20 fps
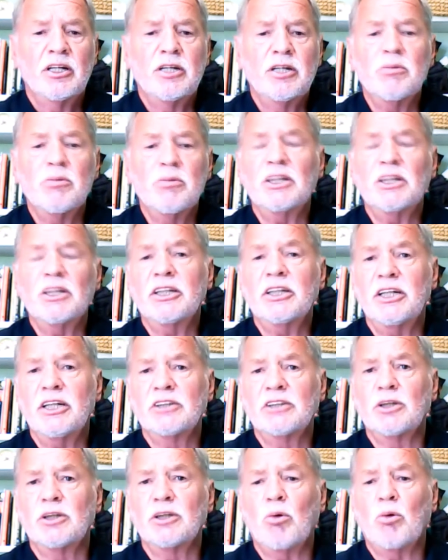Humility
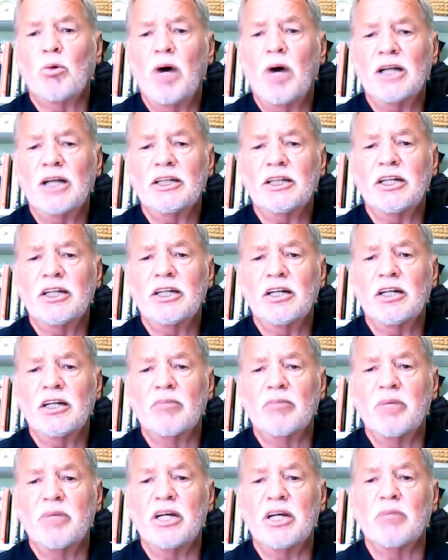is the quality
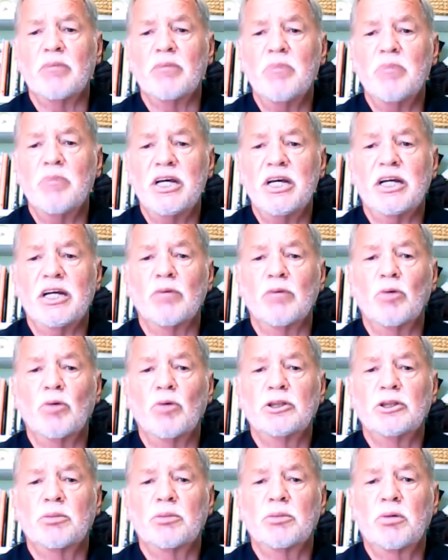of being meek in
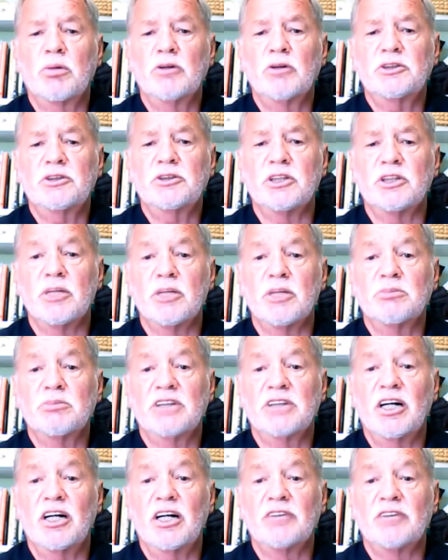one's approach to
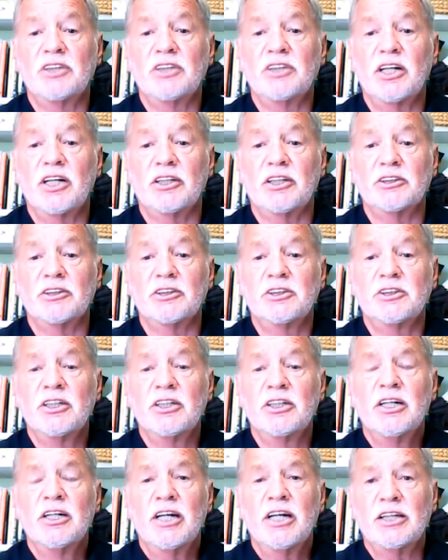themselves and others,
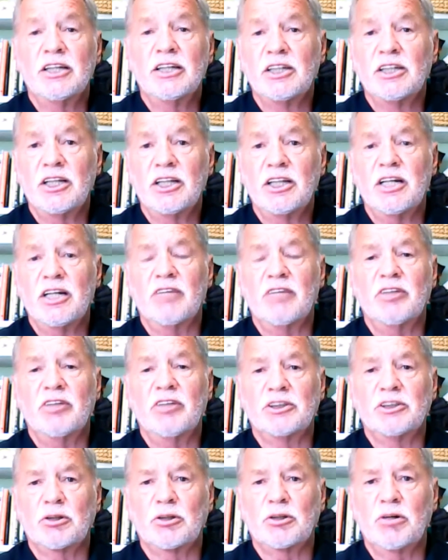and to live
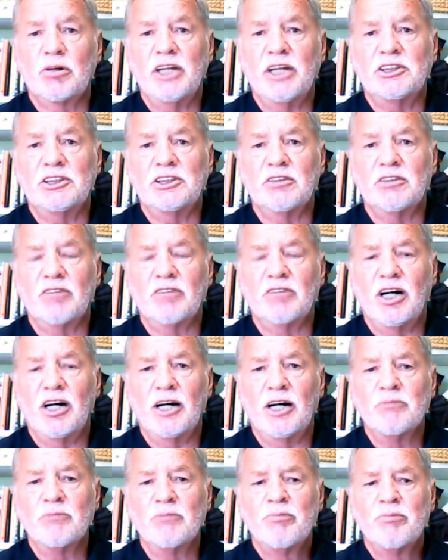as a creation of God.